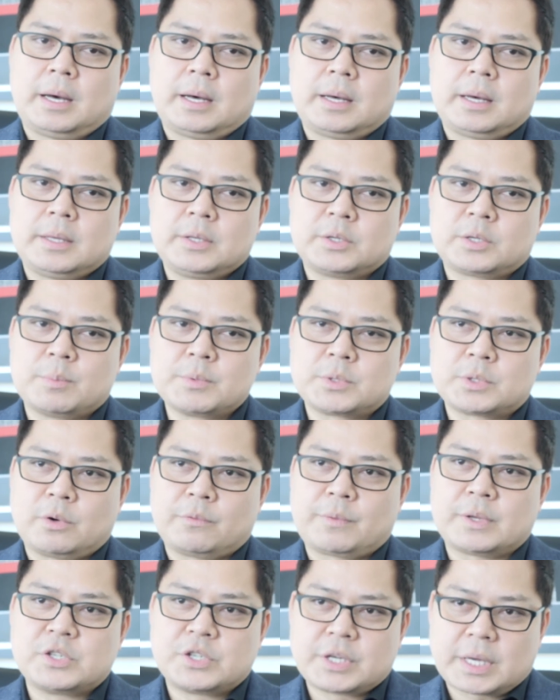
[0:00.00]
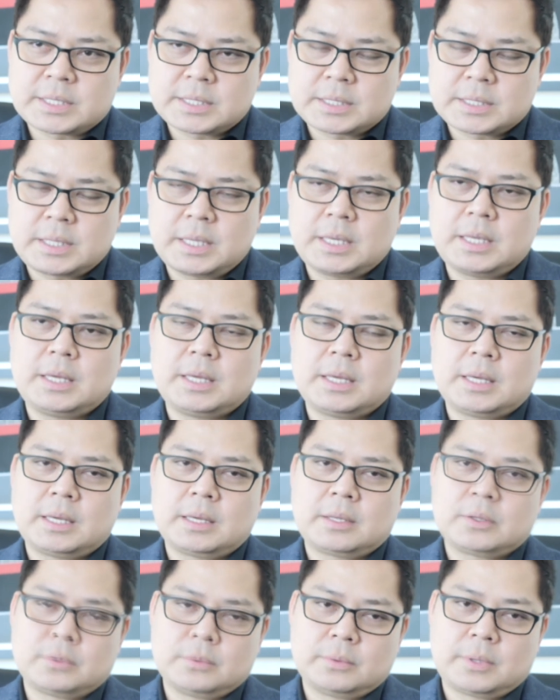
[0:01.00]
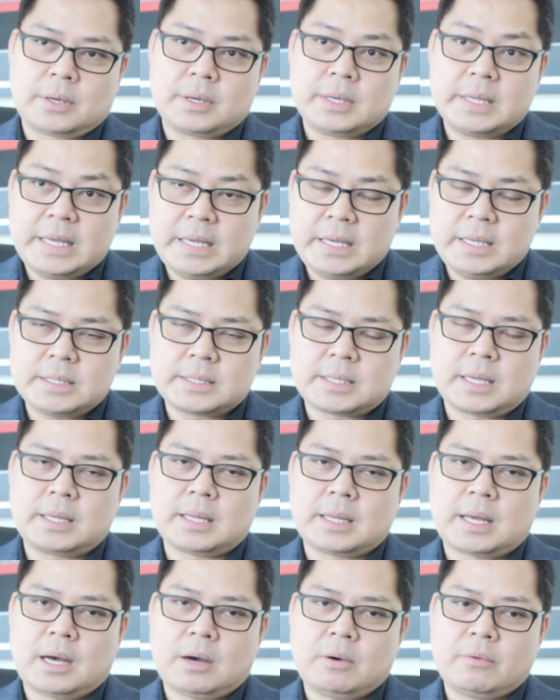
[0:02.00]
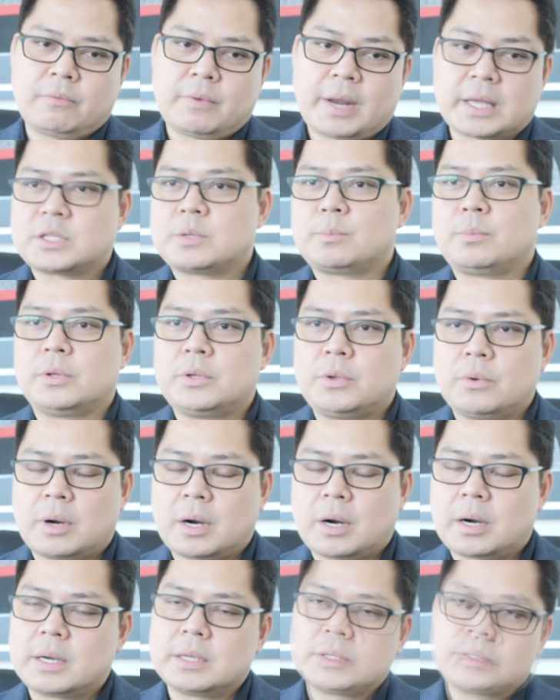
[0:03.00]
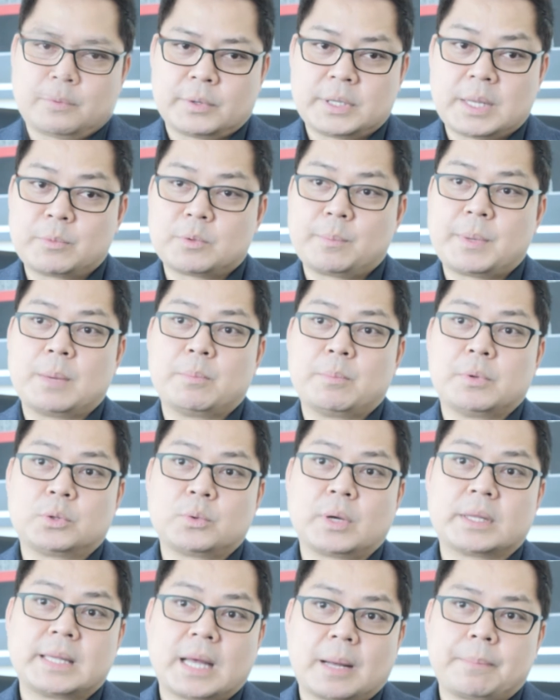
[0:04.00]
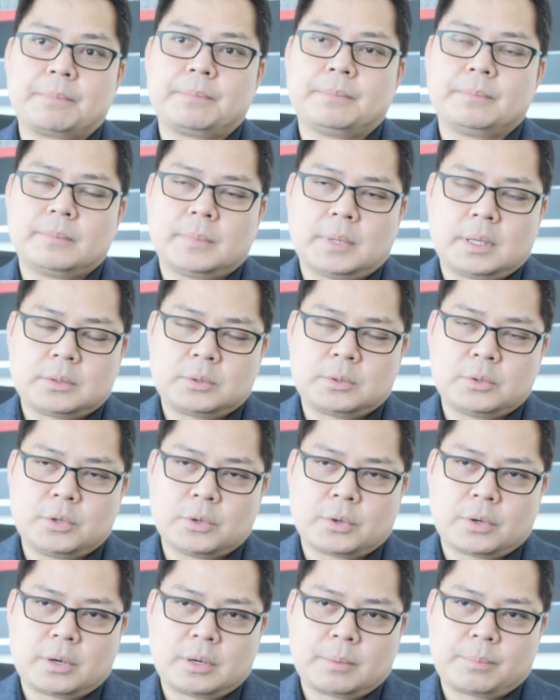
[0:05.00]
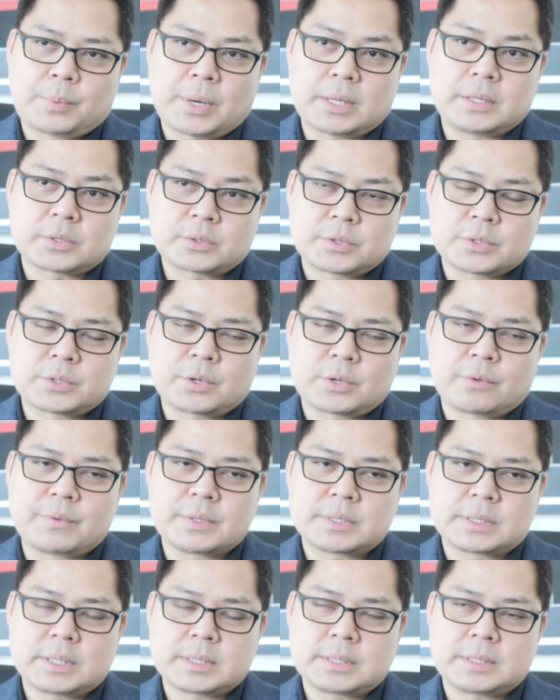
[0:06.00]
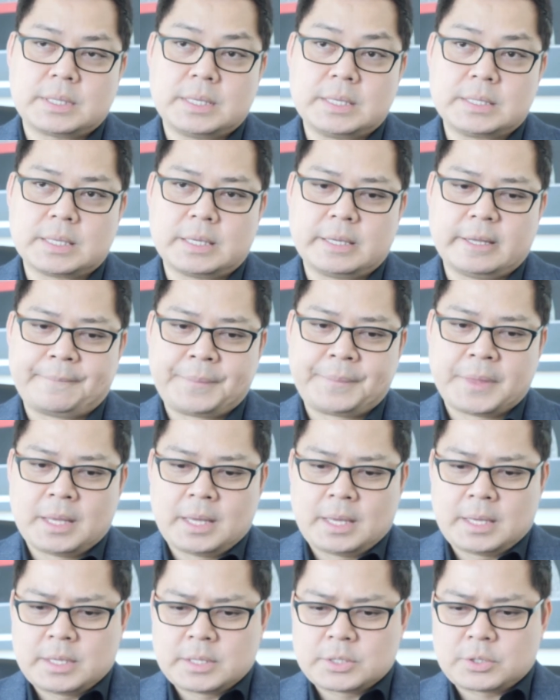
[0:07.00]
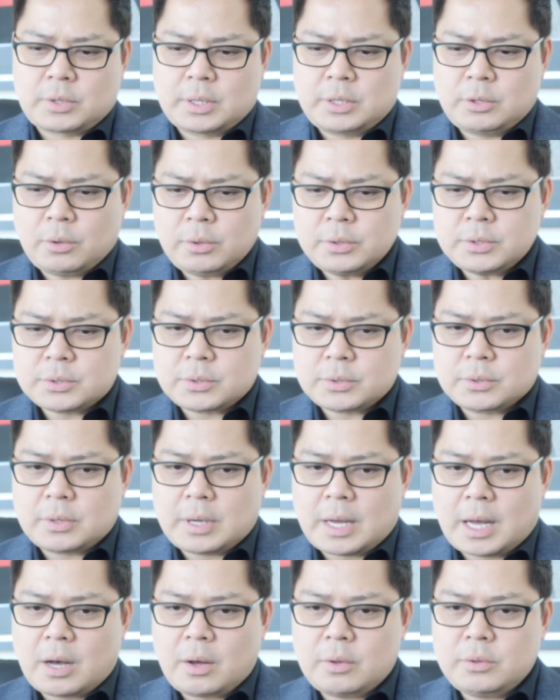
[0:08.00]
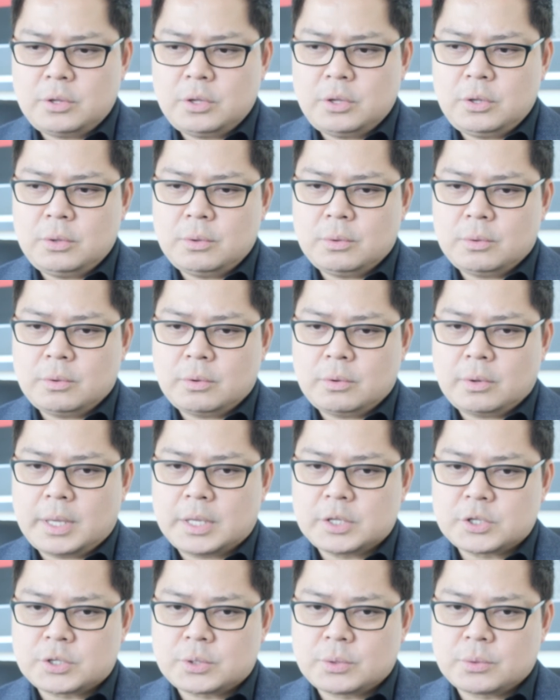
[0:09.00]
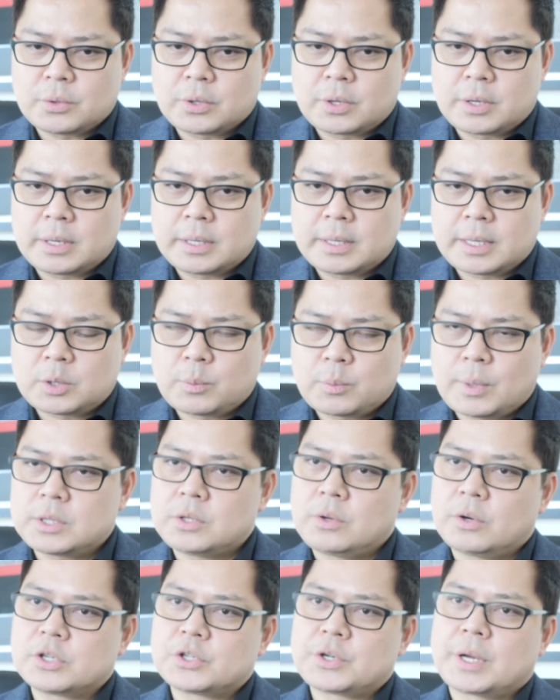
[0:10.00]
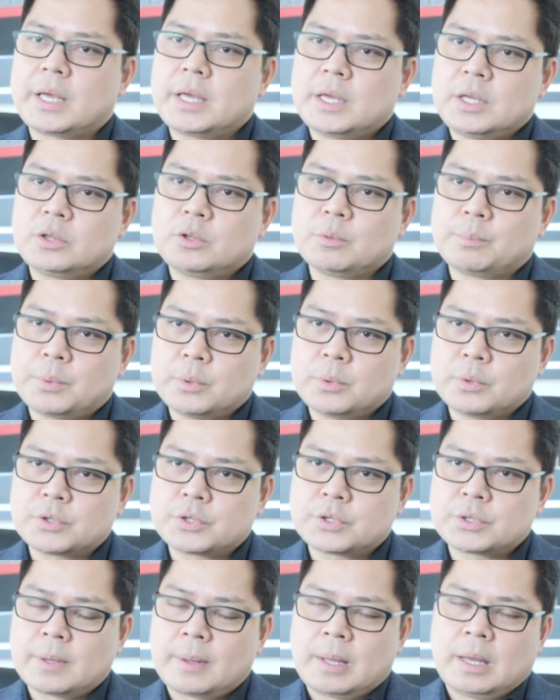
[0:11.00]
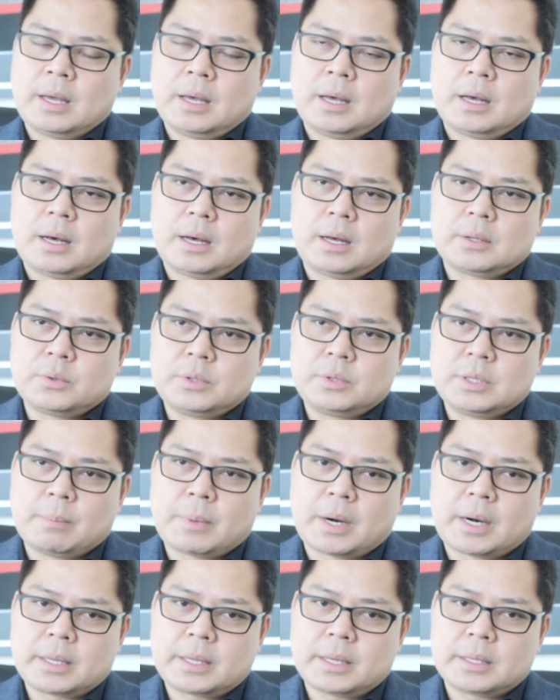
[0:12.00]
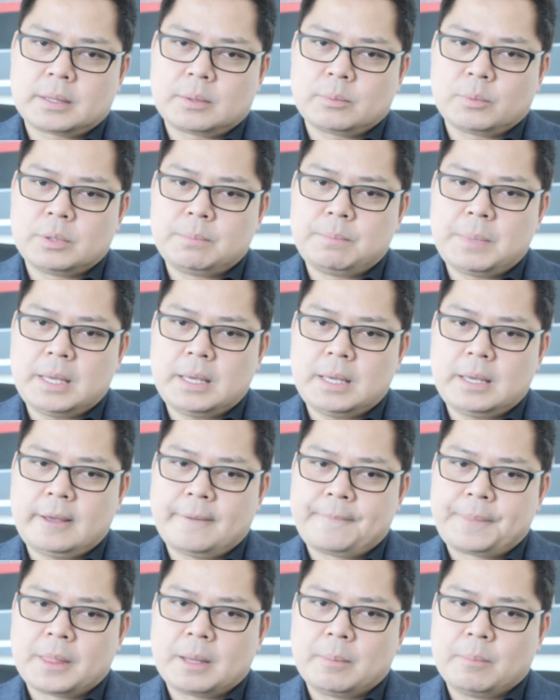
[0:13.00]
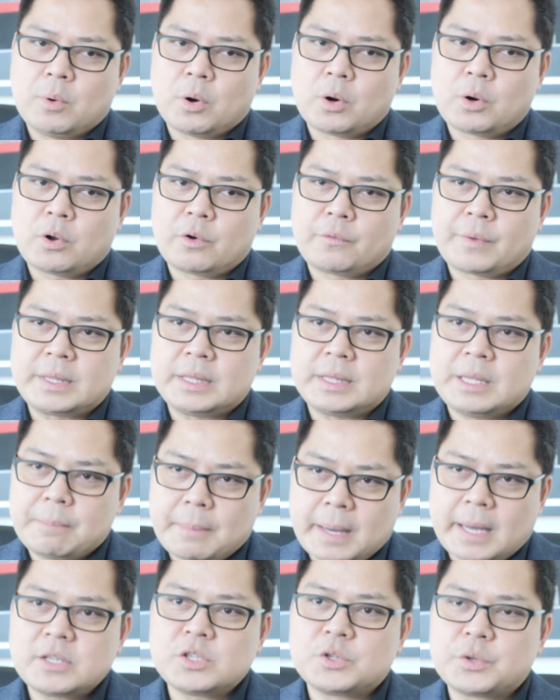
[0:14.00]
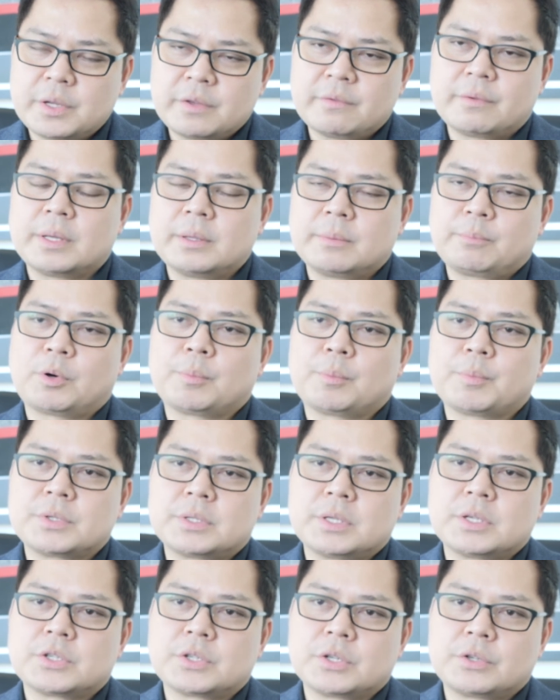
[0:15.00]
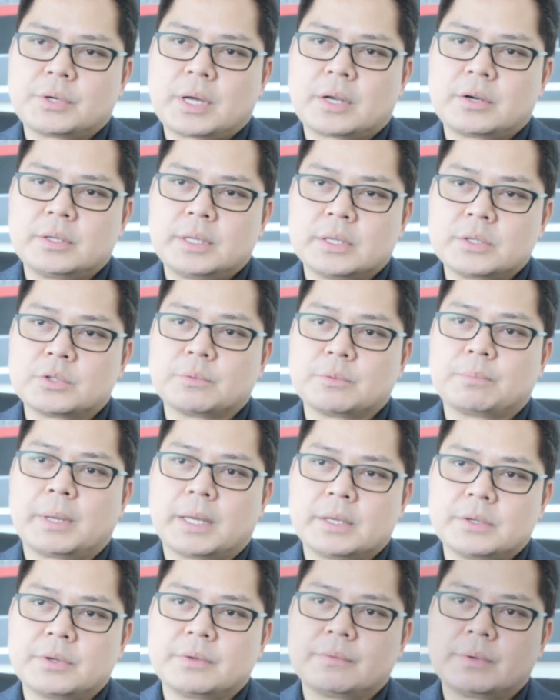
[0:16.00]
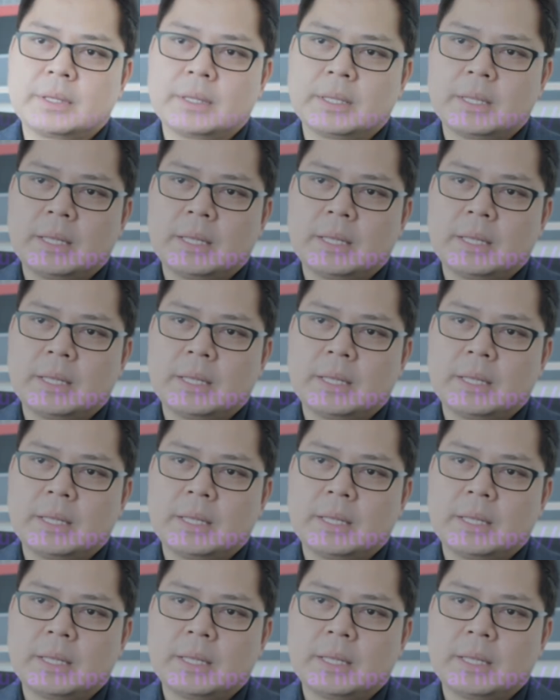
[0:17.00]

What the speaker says: in terms of adjusting to their needs, and how flexible you are for them to be able to adapt to your products or services easily. So, and also, how do you ensure that what you are trying to push to the market would be more of a demand-driven proposition rather than supply-driven?